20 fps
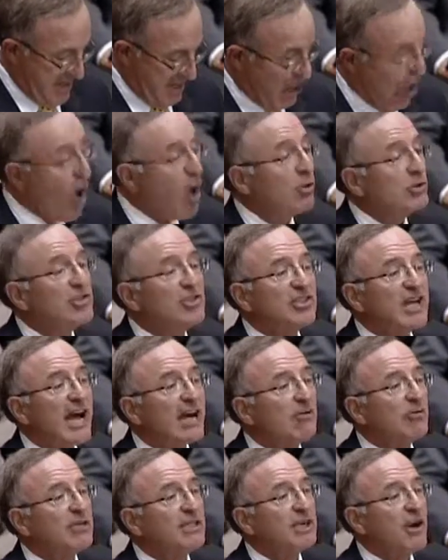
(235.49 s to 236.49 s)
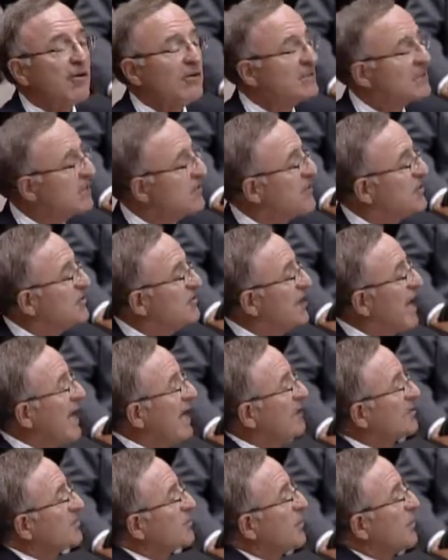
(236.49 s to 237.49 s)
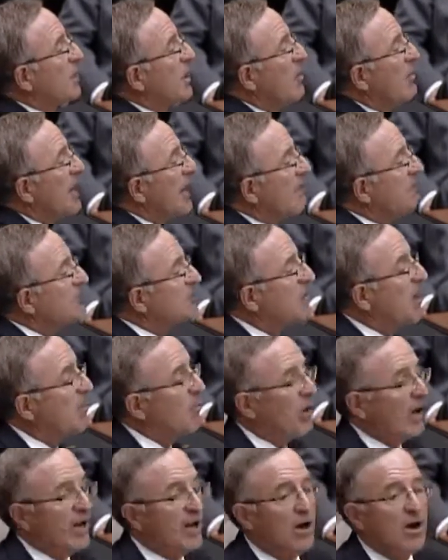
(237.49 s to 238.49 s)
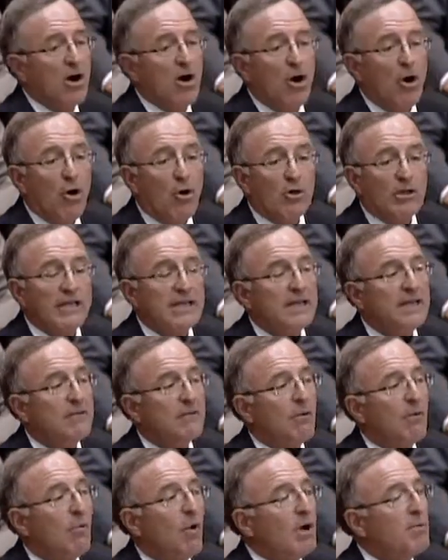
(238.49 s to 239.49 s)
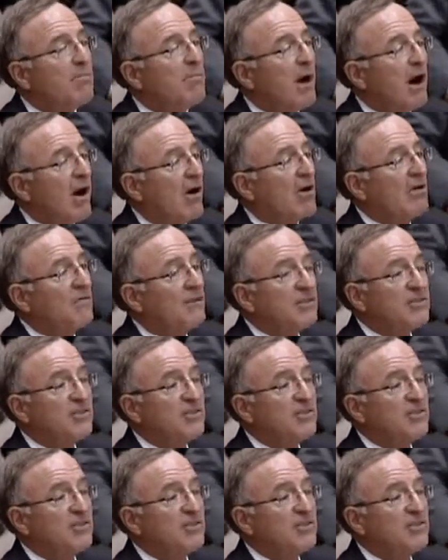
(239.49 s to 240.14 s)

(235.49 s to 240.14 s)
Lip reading: Co-secretaries of the Senate, so we don't have someone holding one part of the